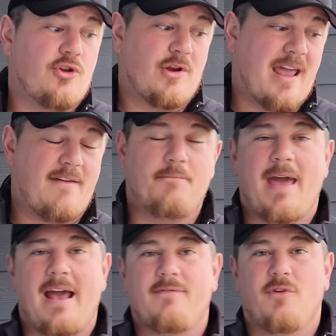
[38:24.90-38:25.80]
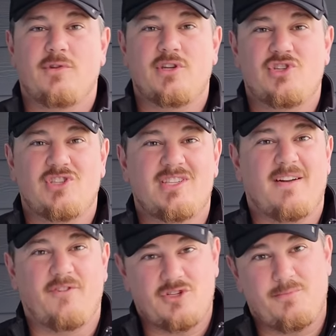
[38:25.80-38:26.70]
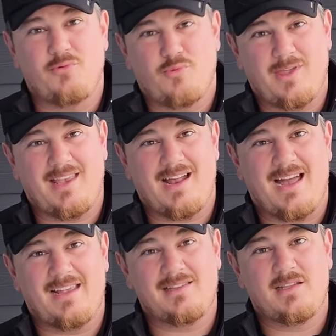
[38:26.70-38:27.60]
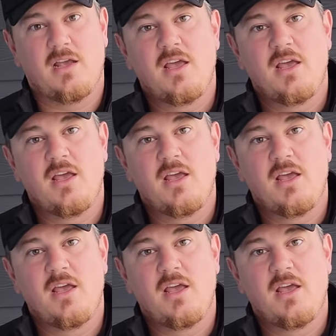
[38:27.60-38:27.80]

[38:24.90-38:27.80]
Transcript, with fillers: you're gonna have pack voltage and stuff, which would be really nice.